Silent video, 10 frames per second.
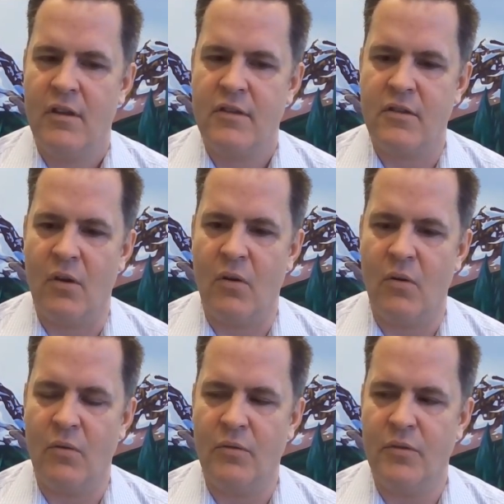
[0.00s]

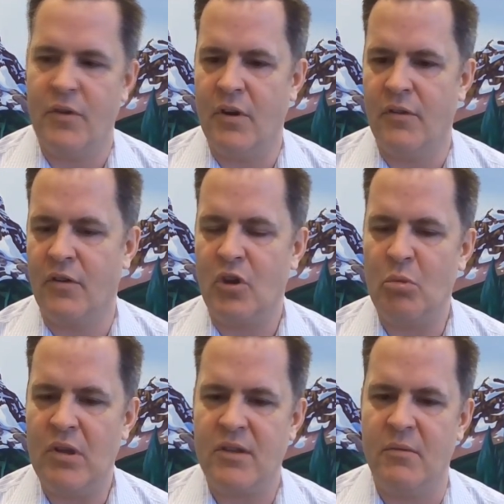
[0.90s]
So, there could
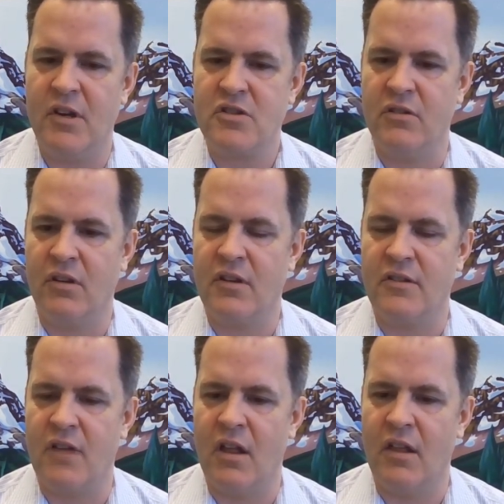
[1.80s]
be some additional
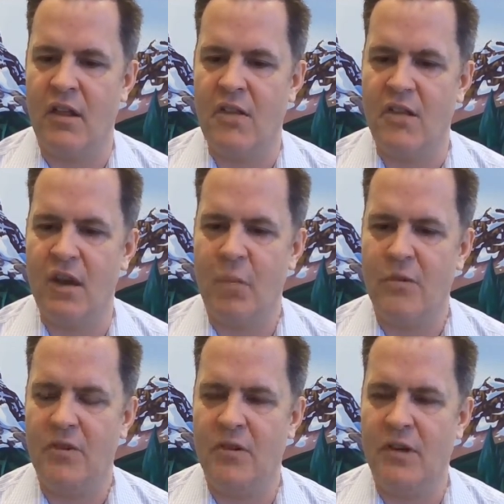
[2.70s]
consolidation
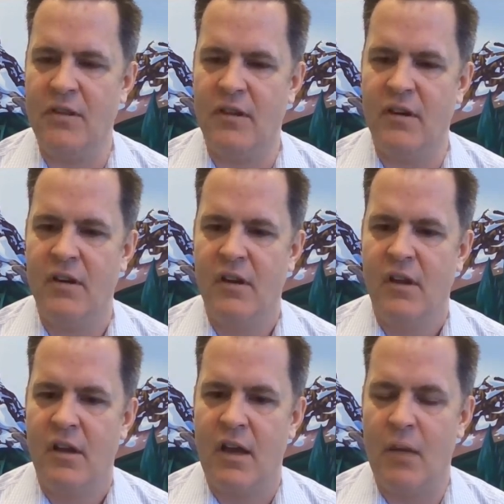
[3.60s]
opportunities there.
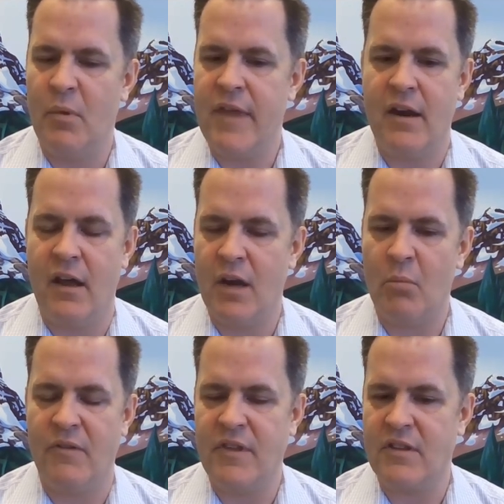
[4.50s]
But then a
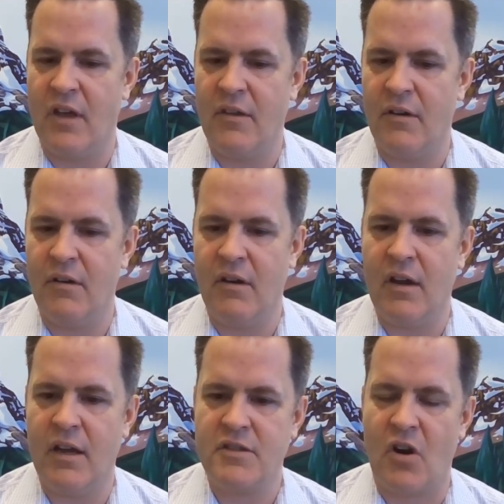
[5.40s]
number of these other
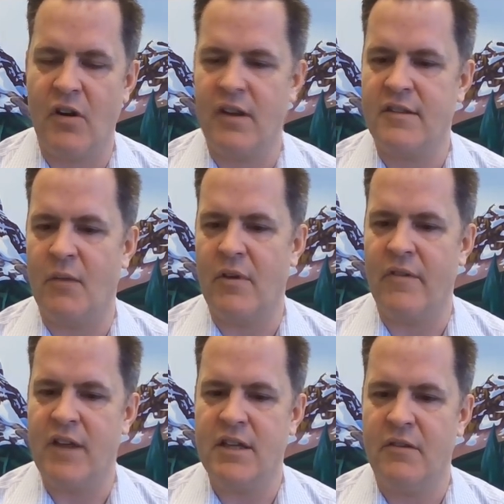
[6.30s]
targets that we've
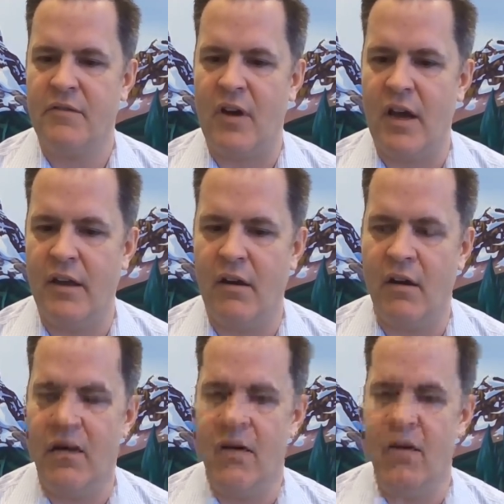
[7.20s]
identified
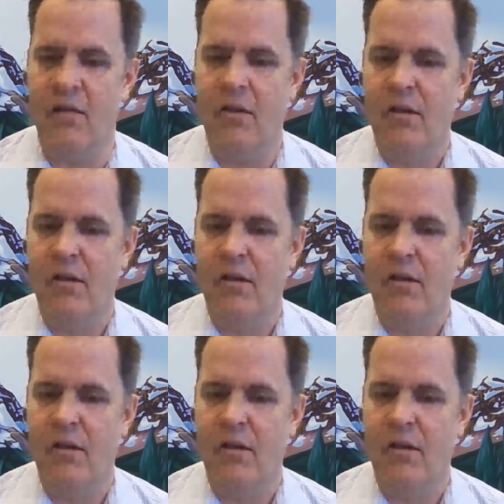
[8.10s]
are